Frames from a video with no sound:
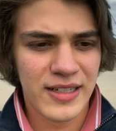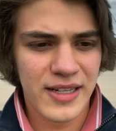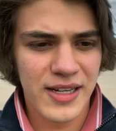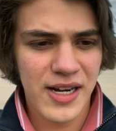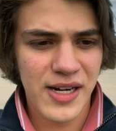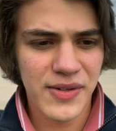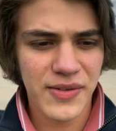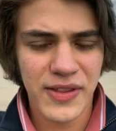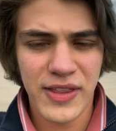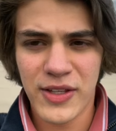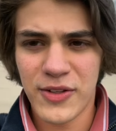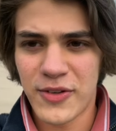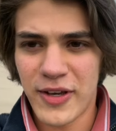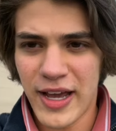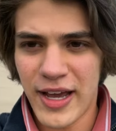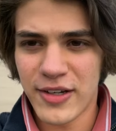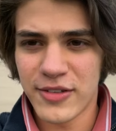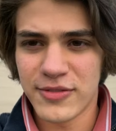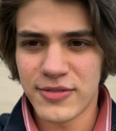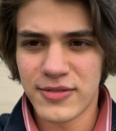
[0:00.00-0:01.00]
Everything you
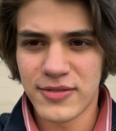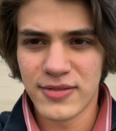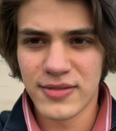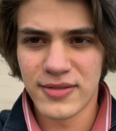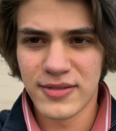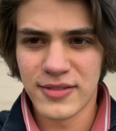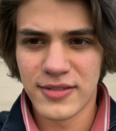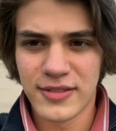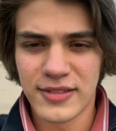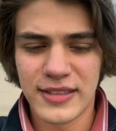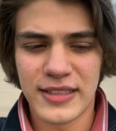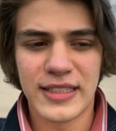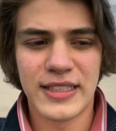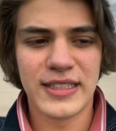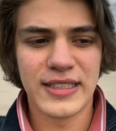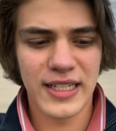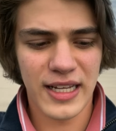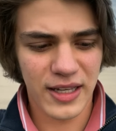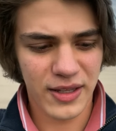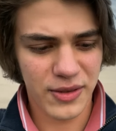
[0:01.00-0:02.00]
have,
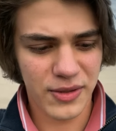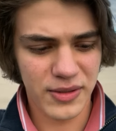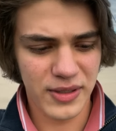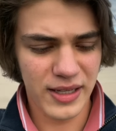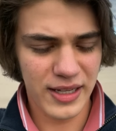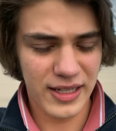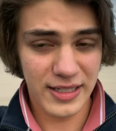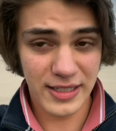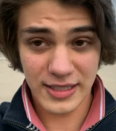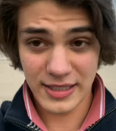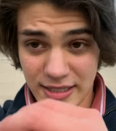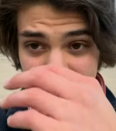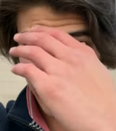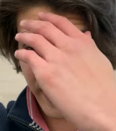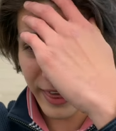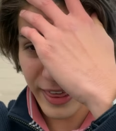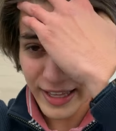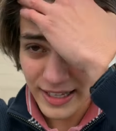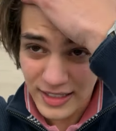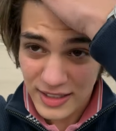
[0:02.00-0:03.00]
it's
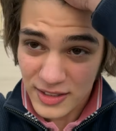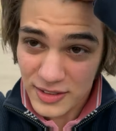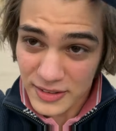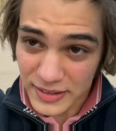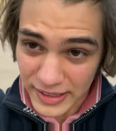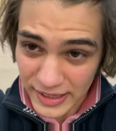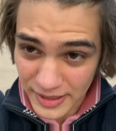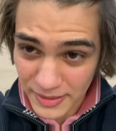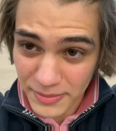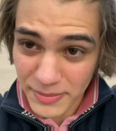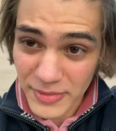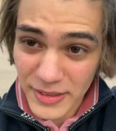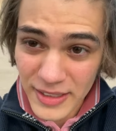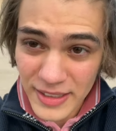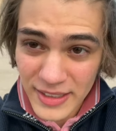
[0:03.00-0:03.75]
thanks to them.